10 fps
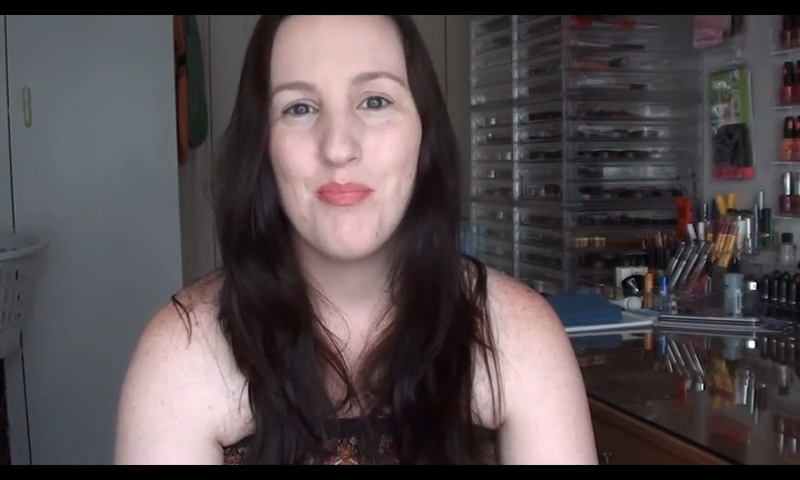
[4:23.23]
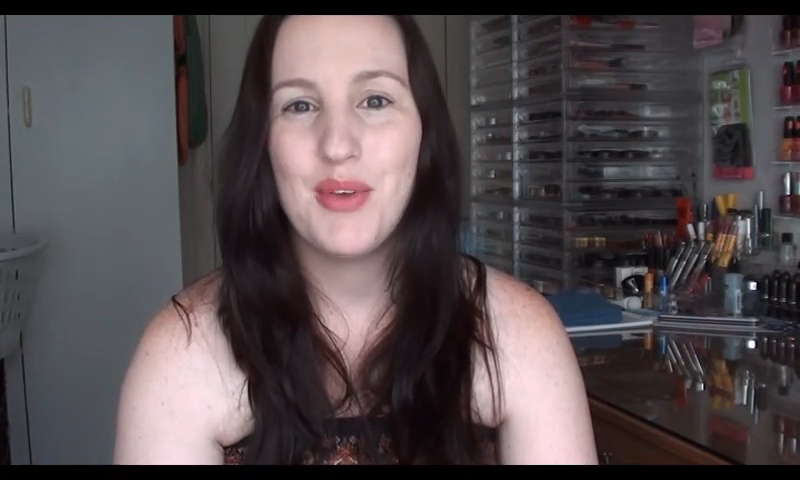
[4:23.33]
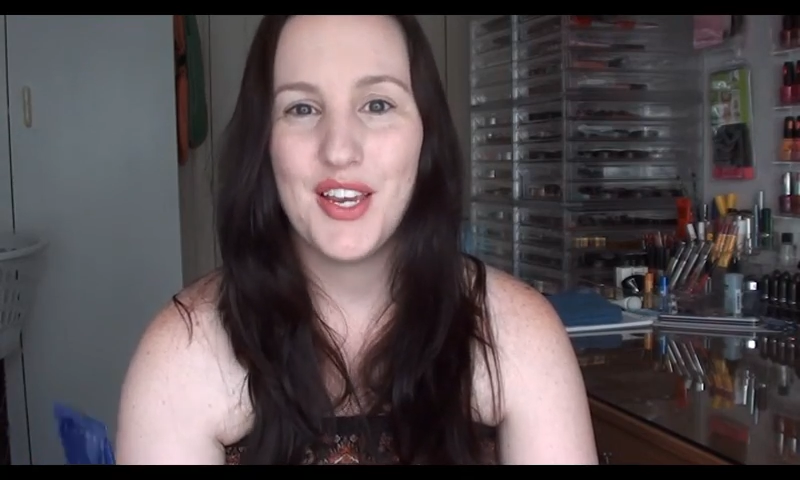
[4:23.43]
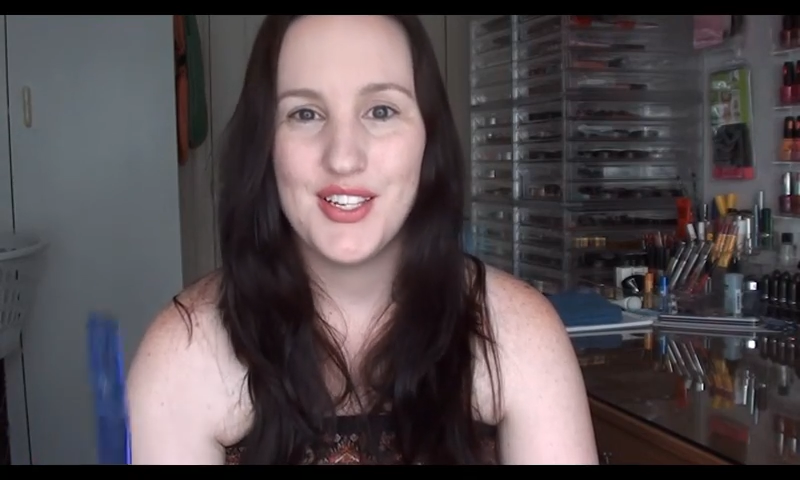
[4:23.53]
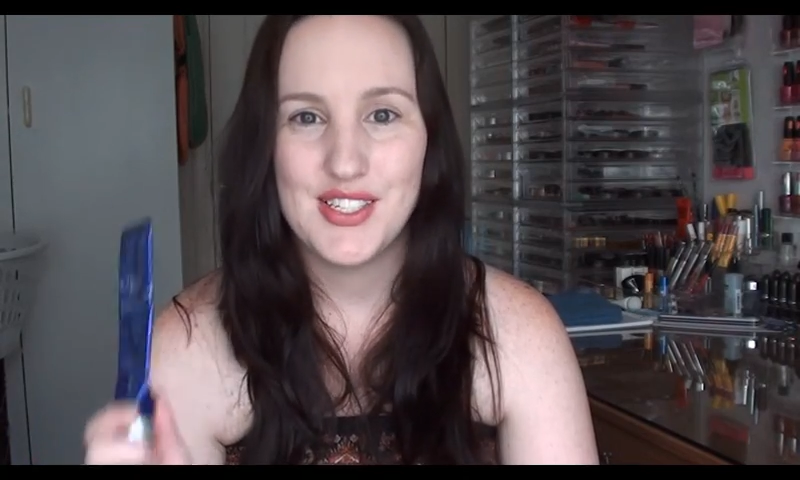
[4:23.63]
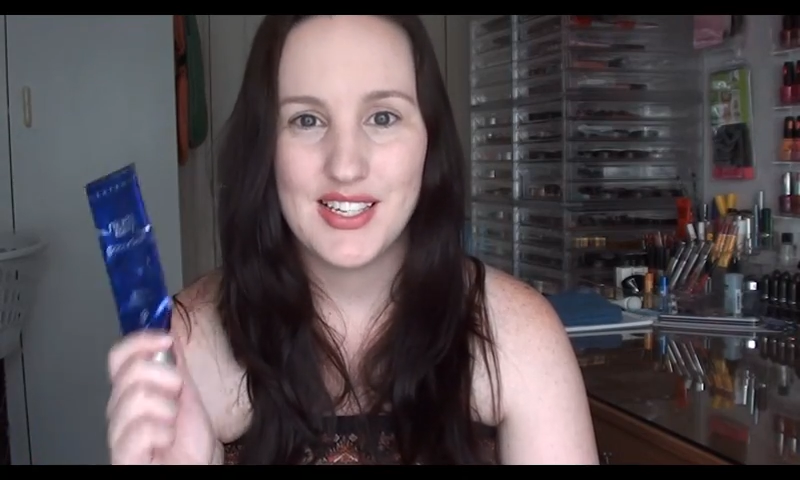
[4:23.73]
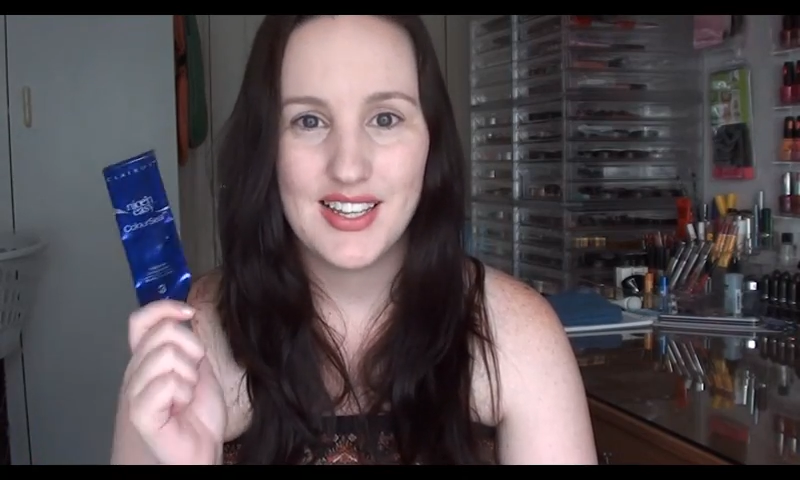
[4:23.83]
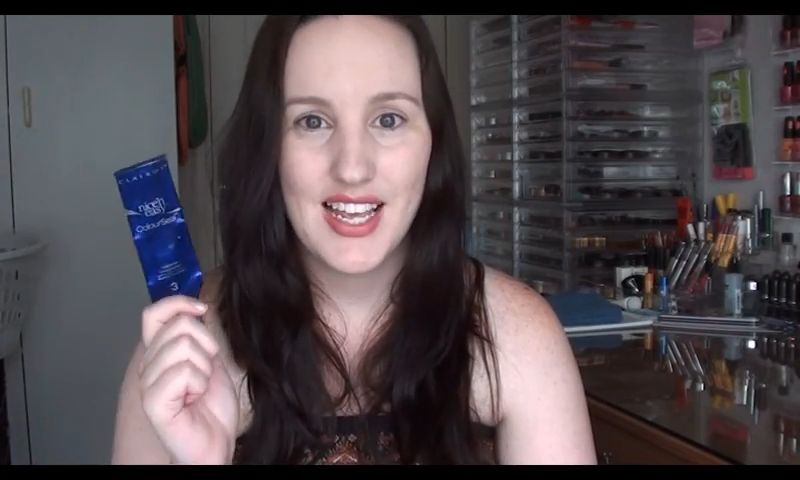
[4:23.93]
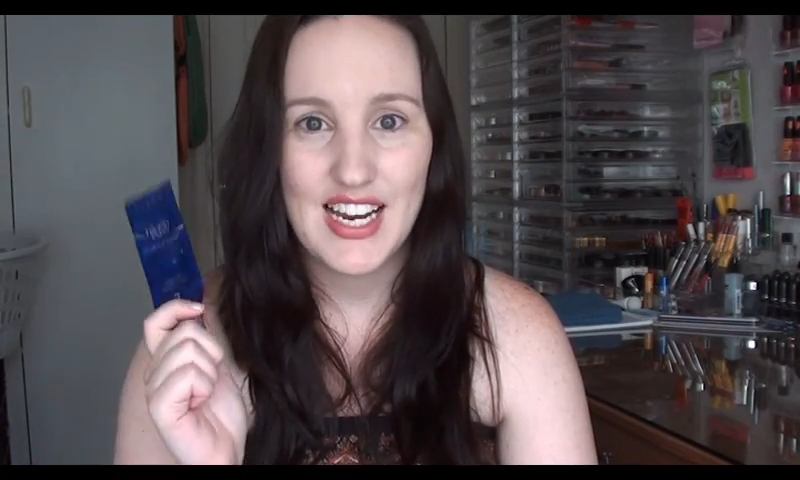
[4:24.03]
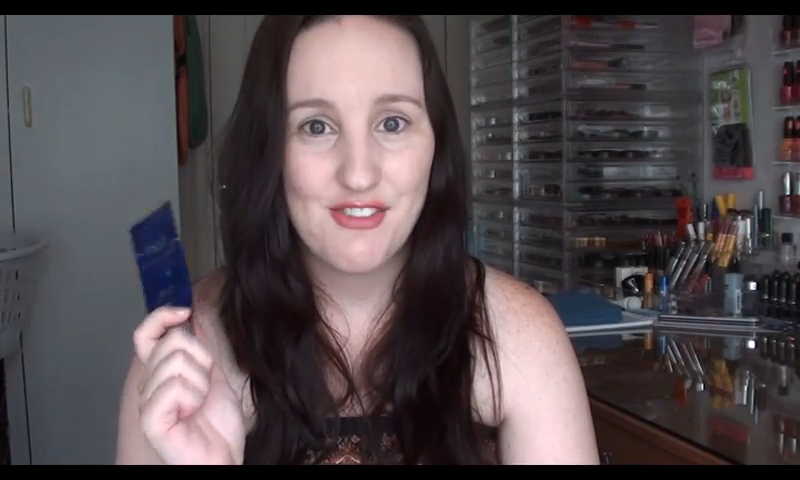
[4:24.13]
because
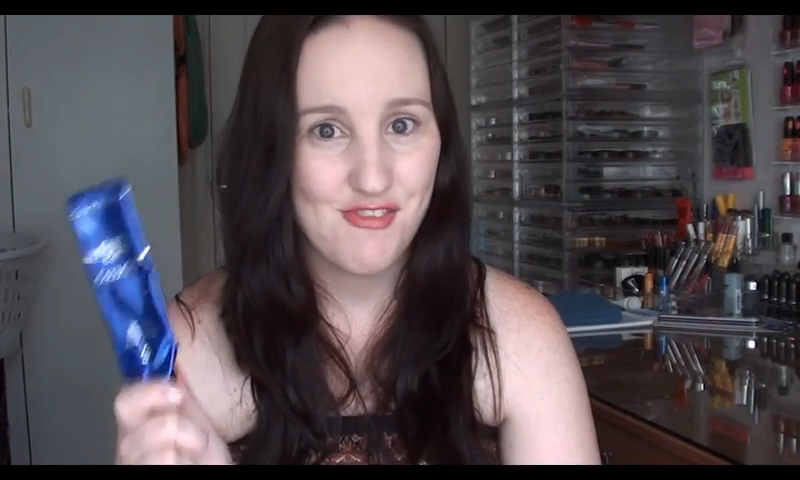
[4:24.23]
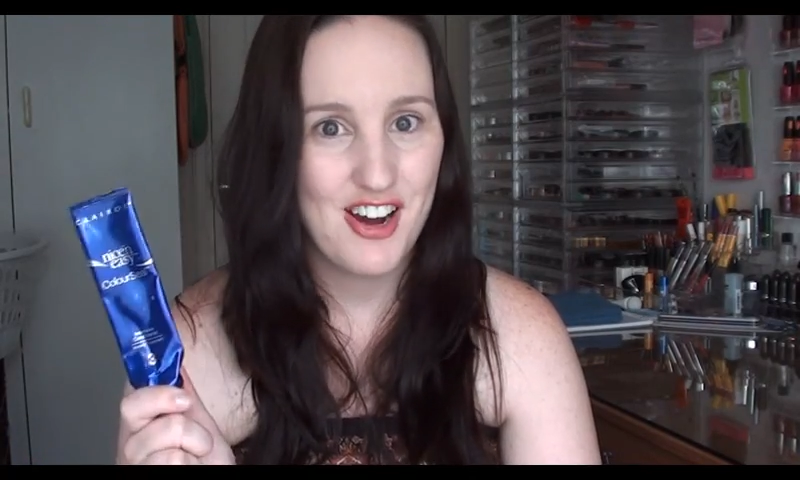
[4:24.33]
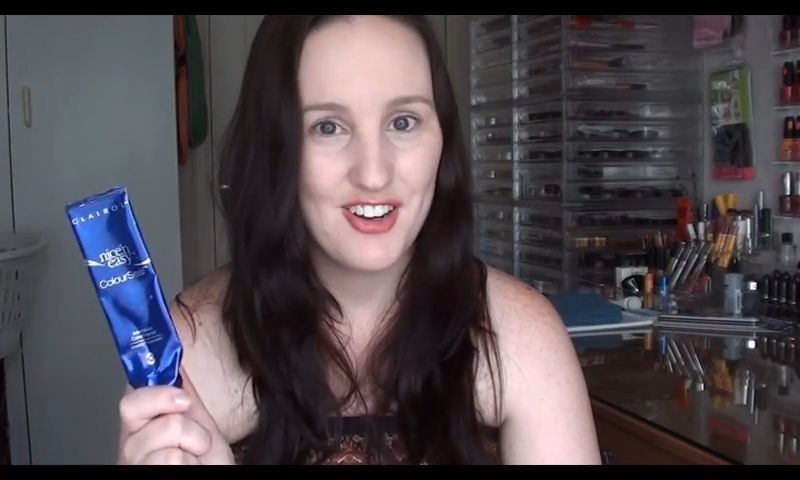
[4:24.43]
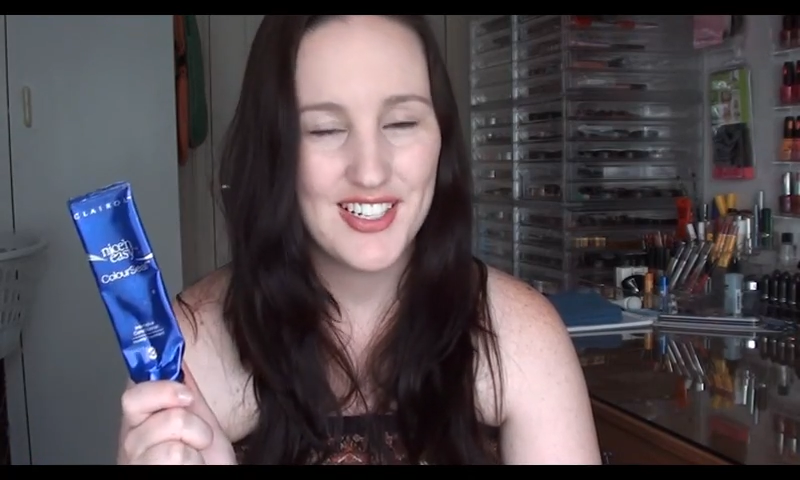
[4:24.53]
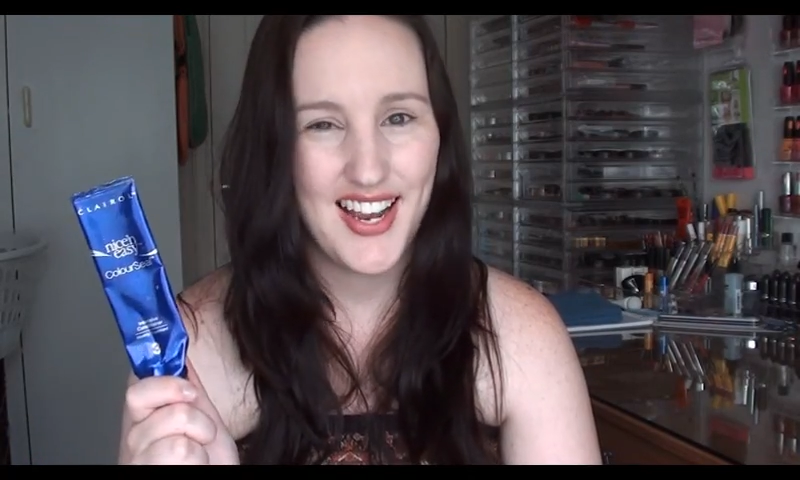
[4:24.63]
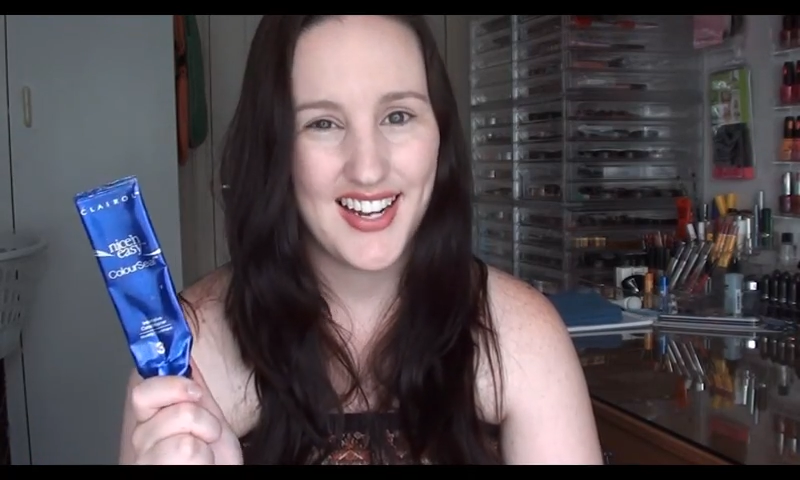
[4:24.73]
they are rare as